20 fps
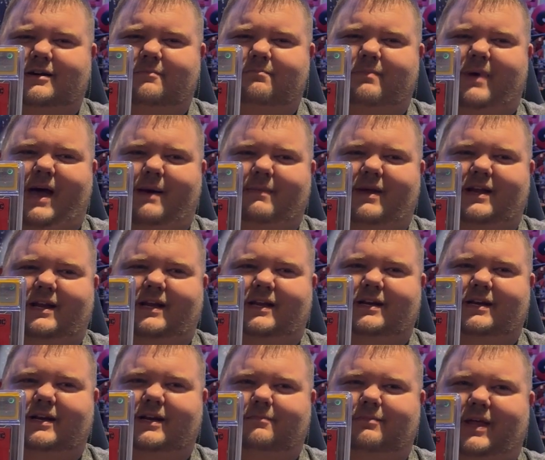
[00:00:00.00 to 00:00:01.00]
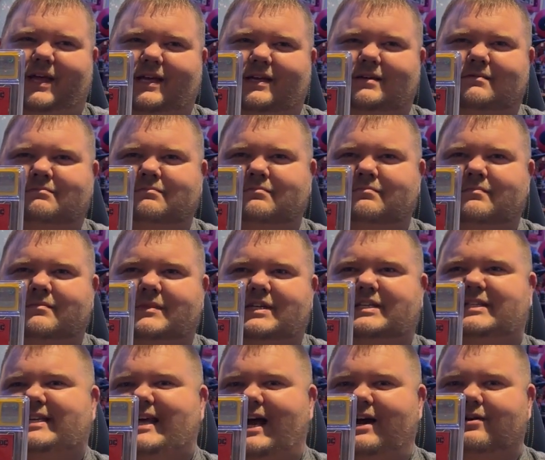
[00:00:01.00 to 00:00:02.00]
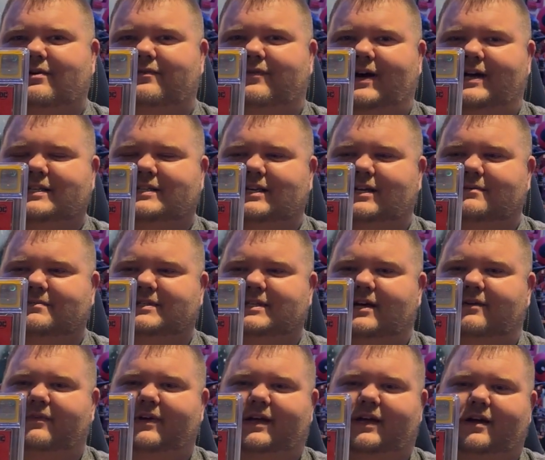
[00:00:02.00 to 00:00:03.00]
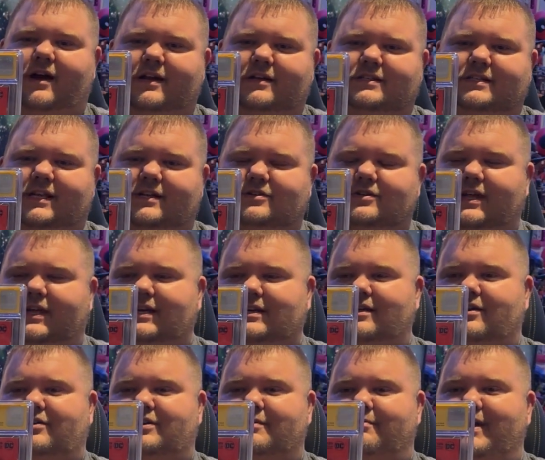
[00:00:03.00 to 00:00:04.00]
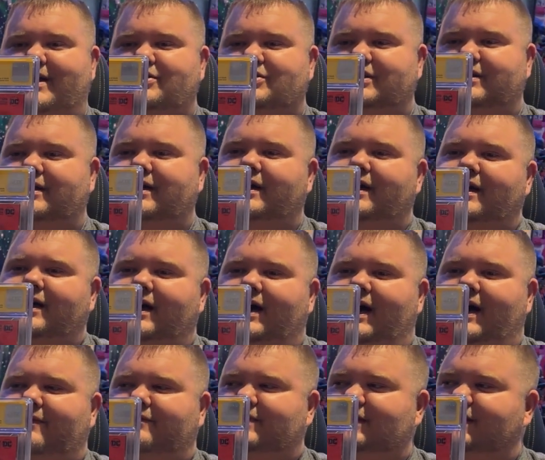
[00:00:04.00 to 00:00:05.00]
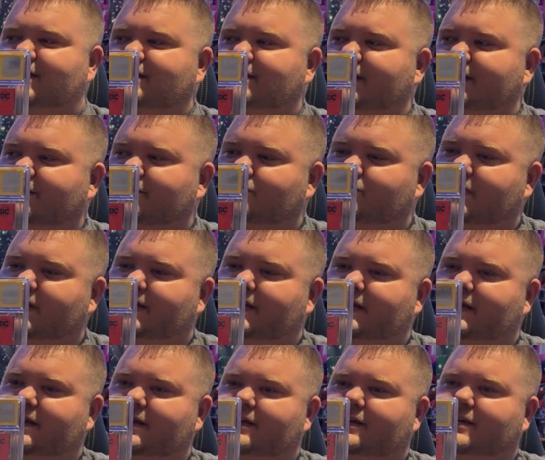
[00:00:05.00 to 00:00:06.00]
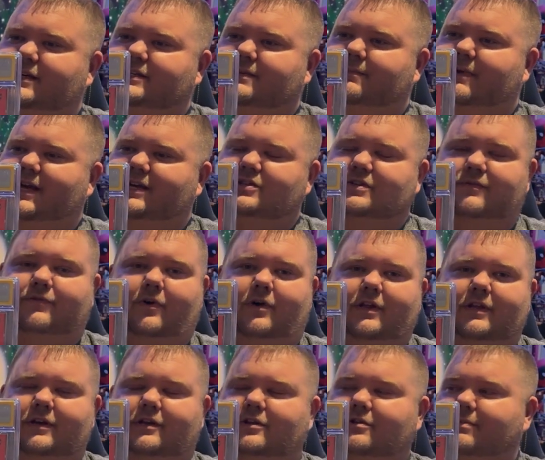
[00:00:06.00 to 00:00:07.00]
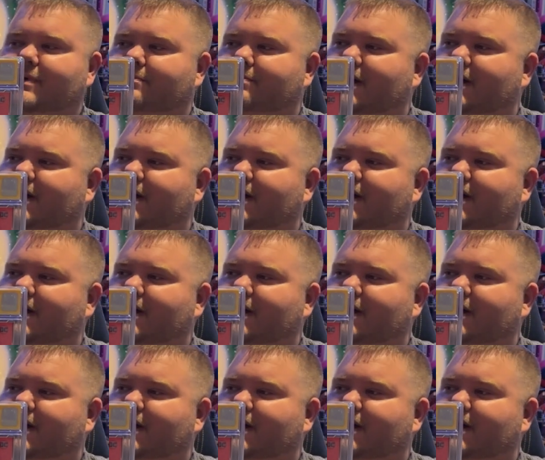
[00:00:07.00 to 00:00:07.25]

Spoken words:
Batman ended up like sacrificing himself and got sent to like another dimension. I have to continue reading it because I'm actually falling a little bit